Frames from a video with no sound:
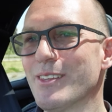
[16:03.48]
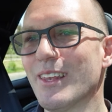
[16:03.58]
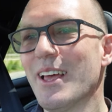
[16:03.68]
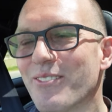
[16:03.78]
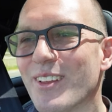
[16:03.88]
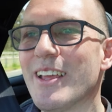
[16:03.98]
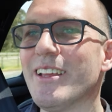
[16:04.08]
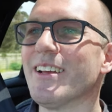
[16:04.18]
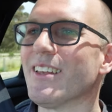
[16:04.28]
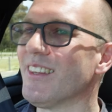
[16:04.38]

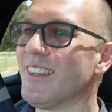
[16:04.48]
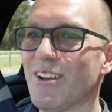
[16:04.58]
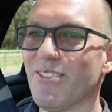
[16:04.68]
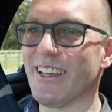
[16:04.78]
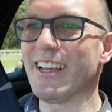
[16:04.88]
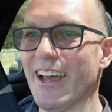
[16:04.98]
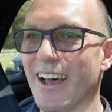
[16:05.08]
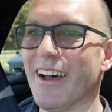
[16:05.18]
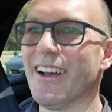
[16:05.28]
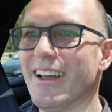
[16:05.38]
lovely, lovely
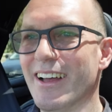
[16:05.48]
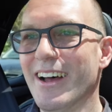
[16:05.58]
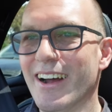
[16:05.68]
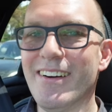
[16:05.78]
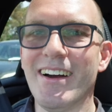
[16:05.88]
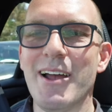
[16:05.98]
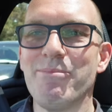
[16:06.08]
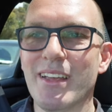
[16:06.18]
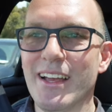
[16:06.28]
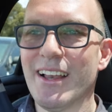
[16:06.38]
car. All right,
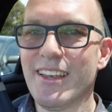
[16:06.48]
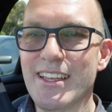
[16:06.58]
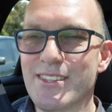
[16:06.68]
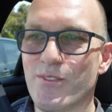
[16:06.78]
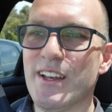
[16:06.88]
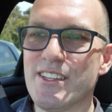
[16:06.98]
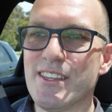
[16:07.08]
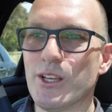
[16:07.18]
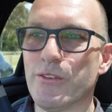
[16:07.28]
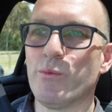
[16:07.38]
let's finish
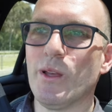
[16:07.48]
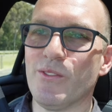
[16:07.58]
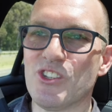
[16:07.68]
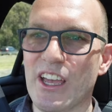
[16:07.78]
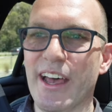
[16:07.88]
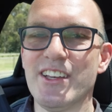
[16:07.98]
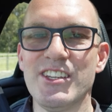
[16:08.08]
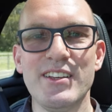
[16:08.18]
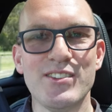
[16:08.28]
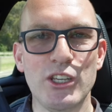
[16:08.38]
this off with
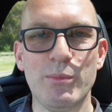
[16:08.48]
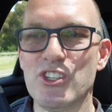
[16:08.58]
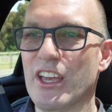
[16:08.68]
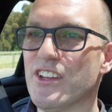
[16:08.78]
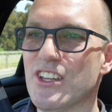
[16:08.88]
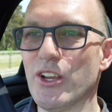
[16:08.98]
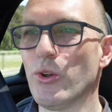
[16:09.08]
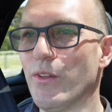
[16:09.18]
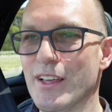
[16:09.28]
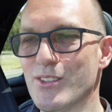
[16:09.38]
charging, supercharging, and
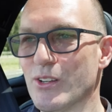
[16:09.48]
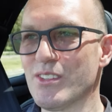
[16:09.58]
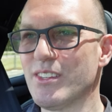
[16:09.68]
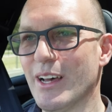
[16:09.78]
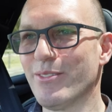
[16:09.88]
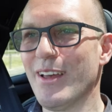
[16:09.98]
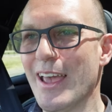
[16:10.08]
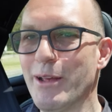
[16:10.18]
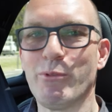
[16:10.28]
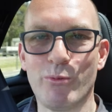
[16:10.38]
all that sort of stuff,
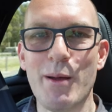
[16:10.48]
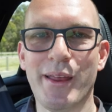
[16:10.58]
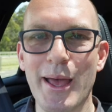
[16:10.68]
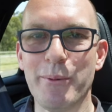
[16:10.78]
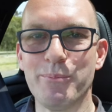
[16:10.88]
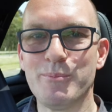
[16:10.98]
and we'll wrap it up.